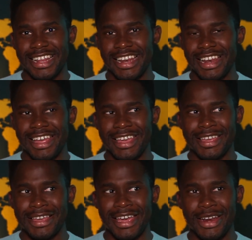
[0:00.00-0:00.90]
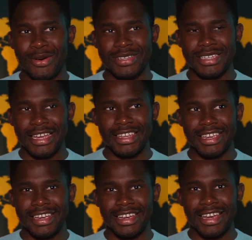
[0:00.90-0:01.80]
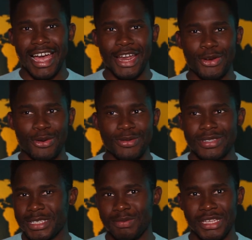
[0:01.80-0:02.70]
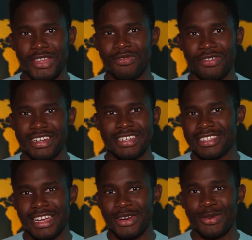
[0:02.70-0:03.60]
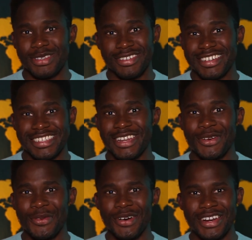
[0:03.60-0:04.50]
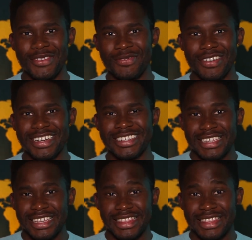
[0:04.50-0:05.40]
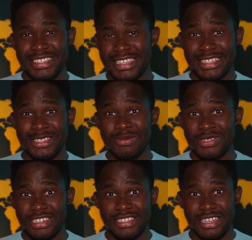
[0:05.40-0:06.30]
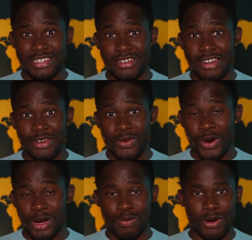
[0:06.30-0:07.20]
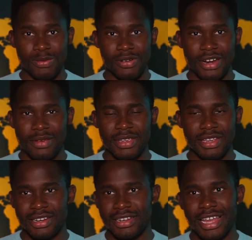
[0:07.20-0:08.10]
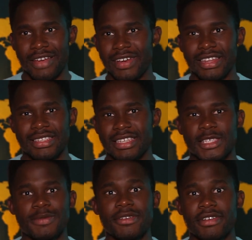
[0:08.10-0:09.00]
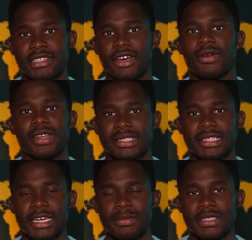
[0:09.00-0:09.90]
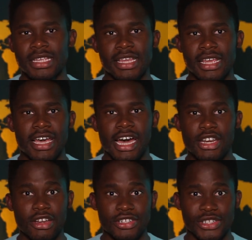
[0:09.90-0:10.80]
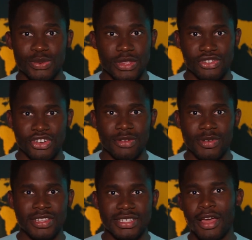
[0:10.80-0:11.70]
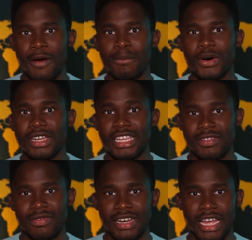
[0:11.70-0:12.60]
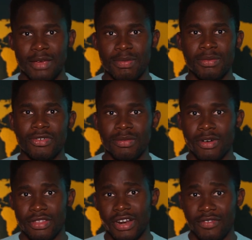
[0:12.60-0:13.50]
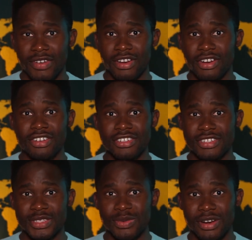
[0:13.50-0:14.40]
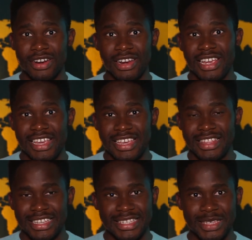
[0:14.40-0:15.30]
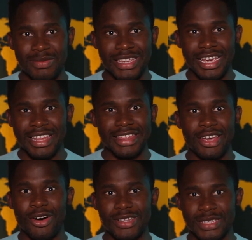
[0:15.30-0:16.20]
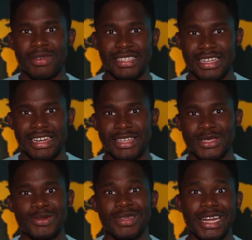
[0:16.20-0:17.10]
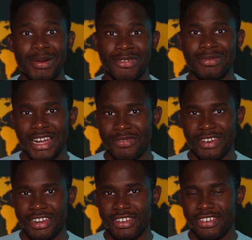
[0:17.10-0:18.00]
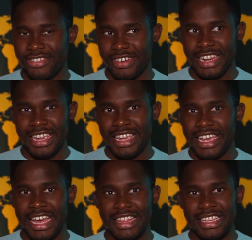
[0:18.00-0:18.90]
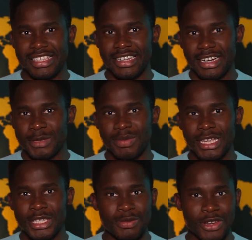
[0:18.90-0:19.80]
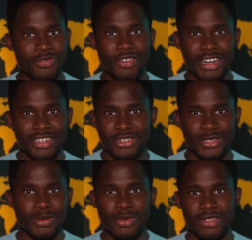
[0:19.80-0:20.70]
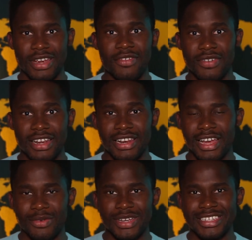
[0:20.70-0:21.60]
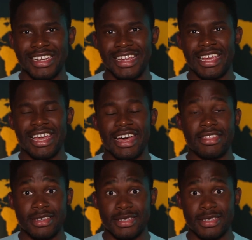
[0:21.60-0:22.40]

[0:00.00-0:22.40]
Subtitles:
And I was like, yeah, I don't speak French. I don't understand a word in French. This assumption is actually quite popular. I mean, I've had this experience countless times, and not just with Germans, but even like people from other African countries, where they see me and they automatically assume that I'm from an African country, and they start speaking to me in French or some other African language, and the